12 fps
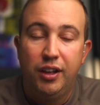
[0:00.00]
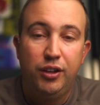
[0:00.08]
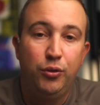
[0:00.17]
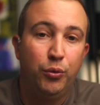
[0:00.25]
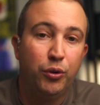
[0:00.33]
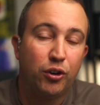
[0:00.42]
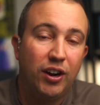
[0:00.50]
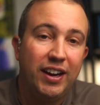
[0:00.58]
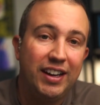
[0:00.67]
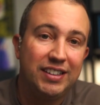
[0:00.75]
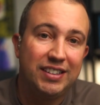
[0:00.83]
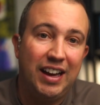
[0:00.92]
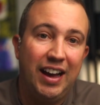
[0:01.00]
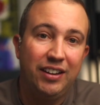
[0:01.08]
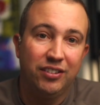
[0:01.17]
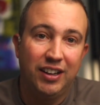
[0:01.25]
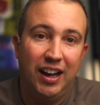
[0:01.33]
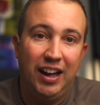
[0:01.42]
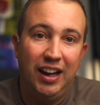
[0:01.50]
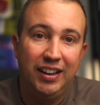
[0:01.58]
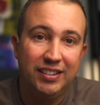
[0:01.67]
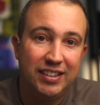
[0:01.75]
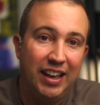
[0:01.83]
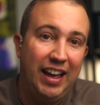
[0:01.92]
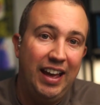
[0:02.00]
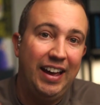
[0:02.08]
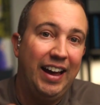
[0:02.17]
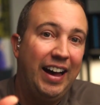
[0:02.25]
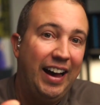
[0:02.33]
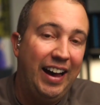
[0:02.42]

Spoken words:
you will create a style guide and say, hey,